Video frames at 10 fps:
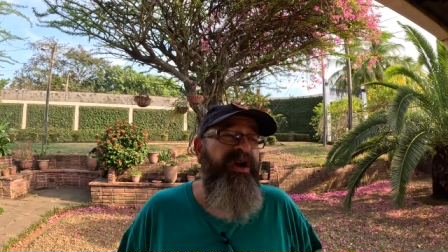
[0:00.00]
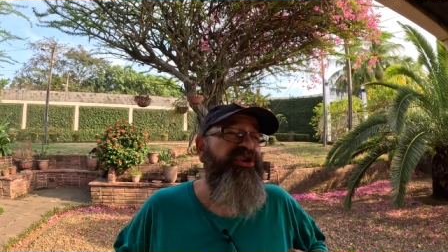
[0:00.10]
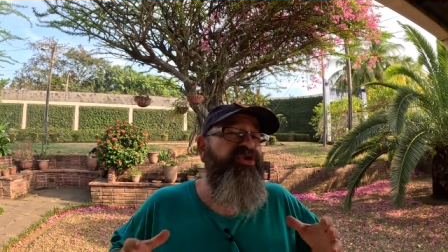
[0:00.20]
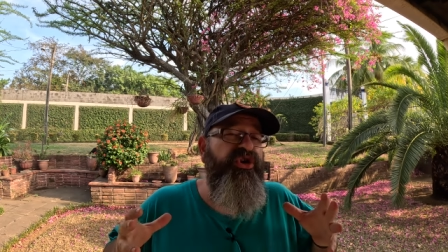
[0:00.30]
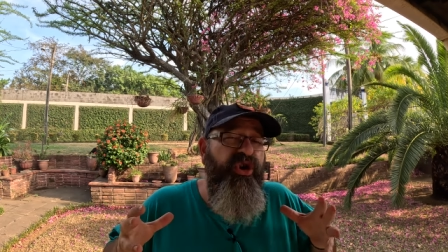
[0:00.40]

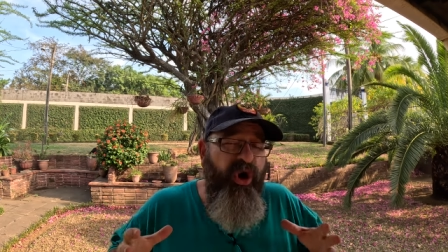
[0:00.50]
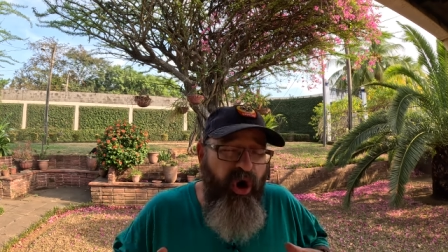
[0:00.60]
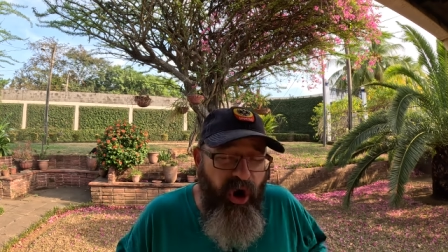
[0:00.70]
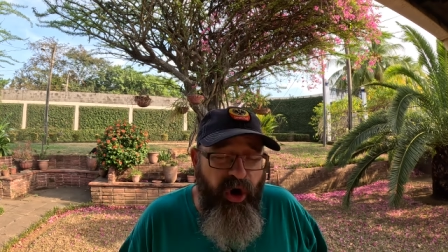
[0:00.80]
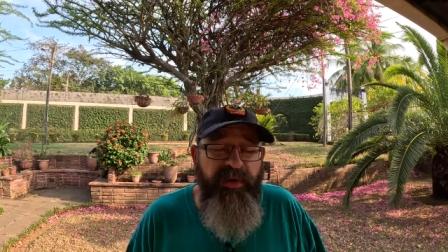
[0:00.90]
You can
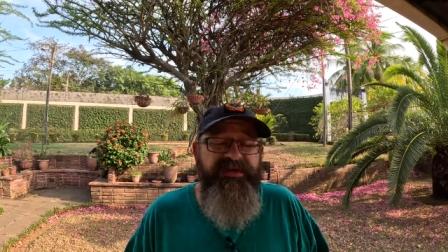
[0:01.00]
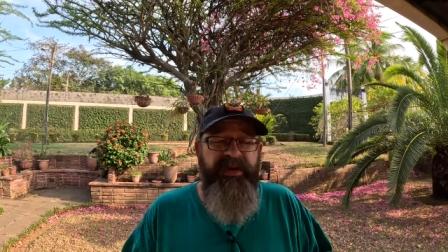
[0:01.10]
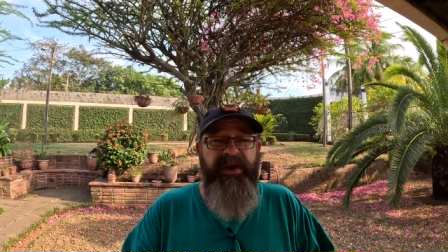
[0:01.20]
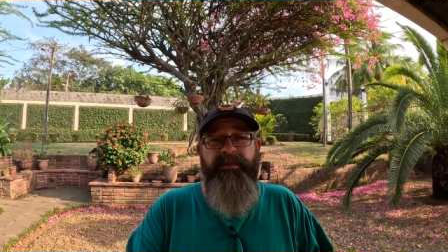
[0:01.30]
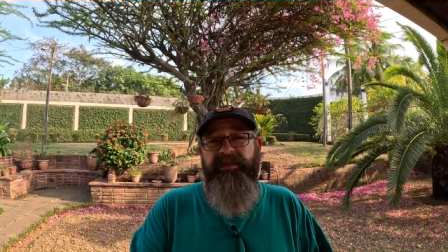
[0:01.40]
always
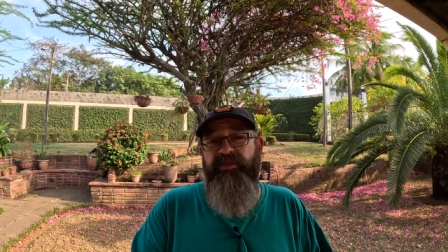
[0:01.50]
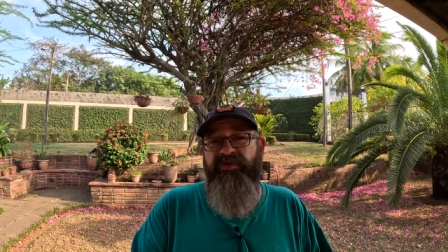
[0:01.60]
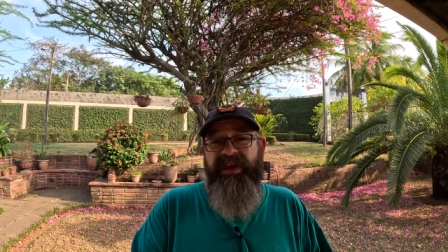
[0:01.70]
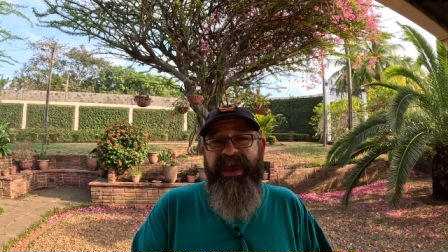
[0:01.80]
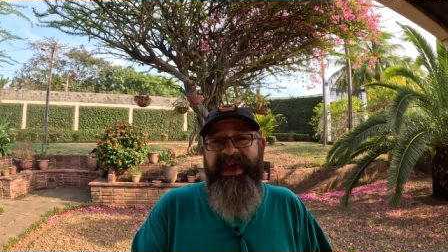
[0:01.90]
pick up and move
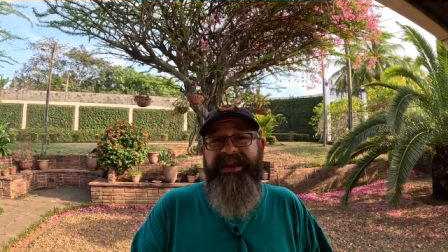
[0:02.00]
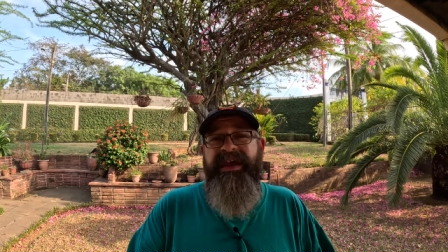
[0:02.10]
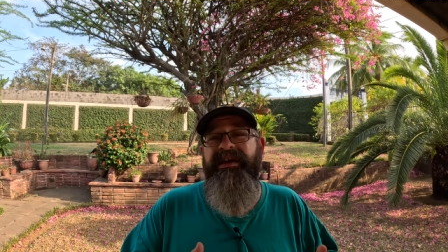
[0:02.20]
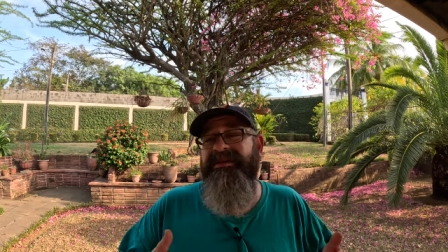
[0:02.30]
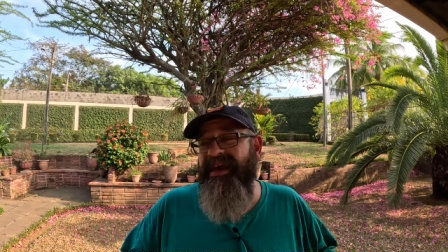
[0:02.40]
again.
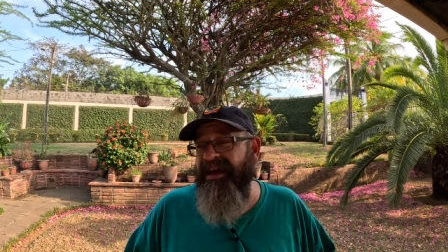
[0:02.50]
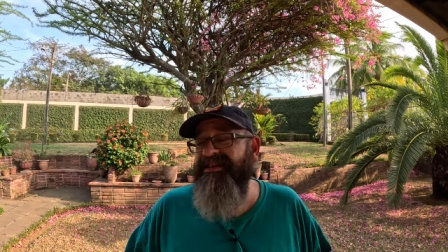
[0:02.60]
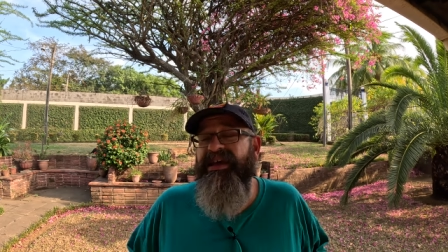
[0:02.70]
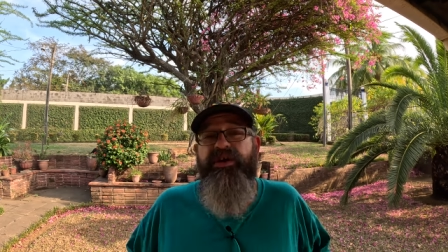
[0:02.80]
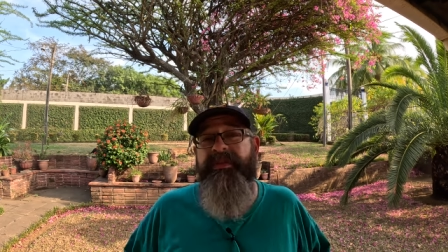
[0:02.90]
Yes,
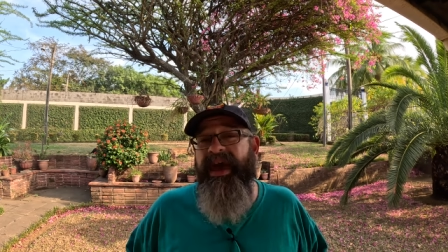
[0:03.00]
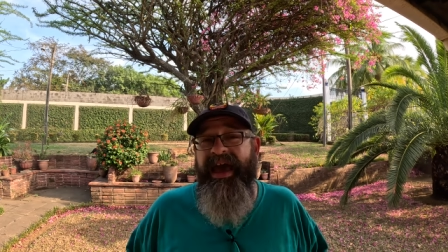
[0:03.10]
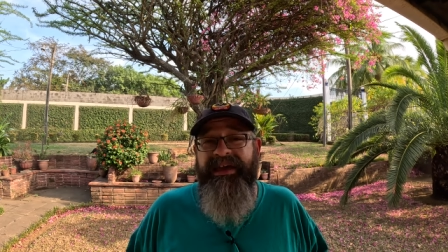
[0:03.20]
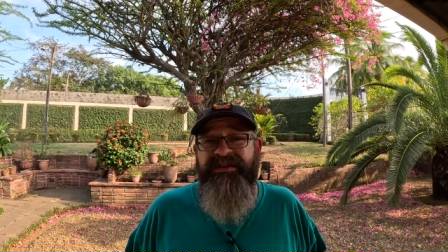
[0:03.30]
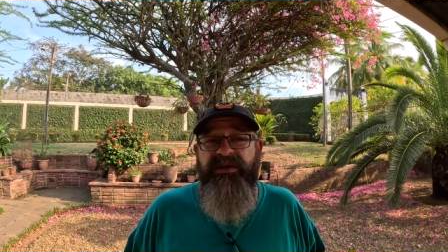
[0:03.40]
it could be a
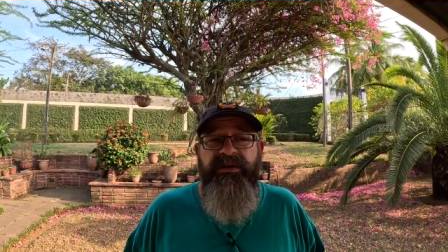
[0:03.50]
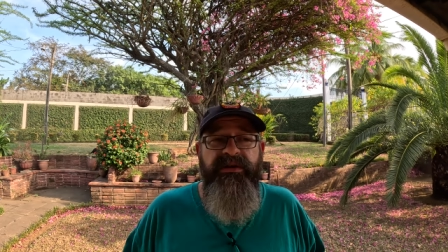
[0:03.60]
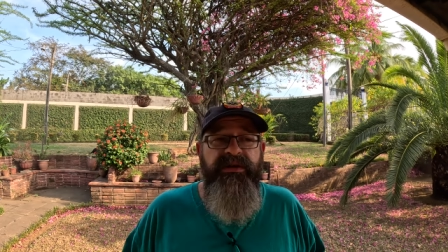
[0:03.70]
hassle,